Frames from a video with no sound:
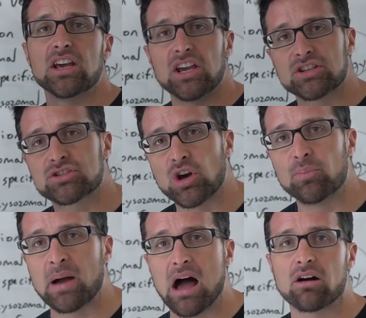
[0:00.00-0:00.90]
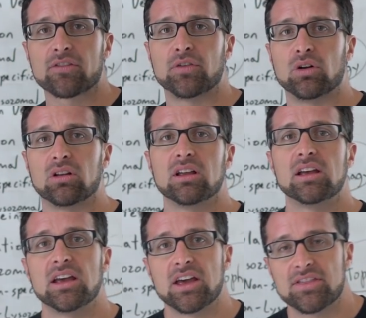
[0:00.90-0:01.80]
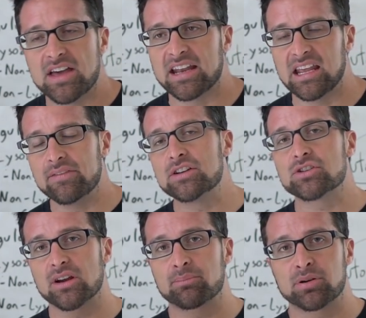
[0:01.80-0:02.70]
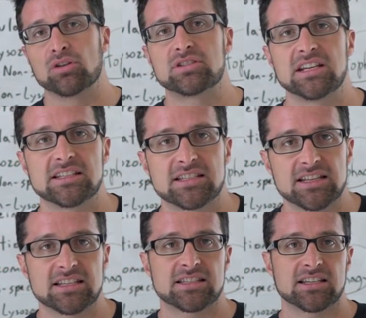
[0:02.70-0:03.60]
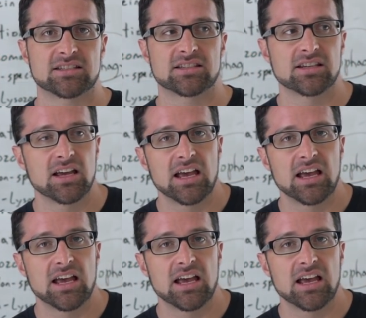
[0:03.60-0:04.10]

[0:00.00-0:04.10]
is so powerful that even during protein synthesis,